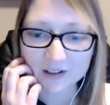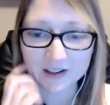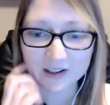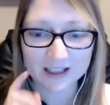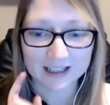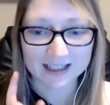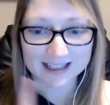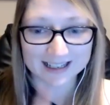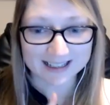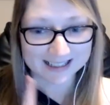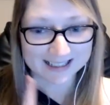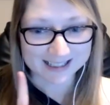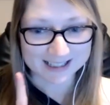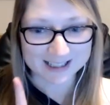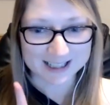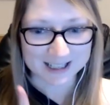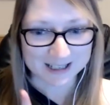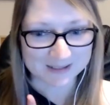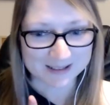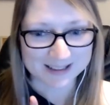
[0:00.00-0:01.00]
okay. thing I can
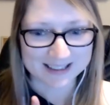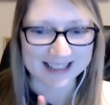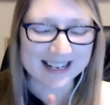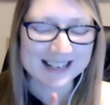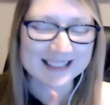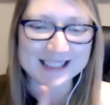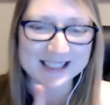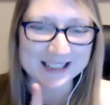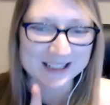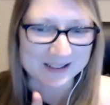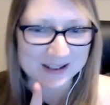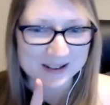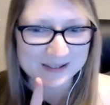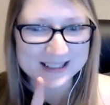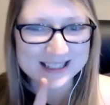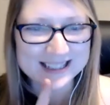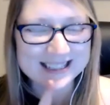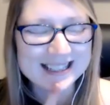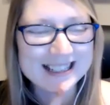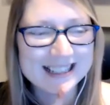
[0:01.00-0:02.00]
yeah. share with that too. Yes, I was,
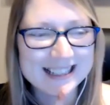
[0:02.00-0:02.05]
please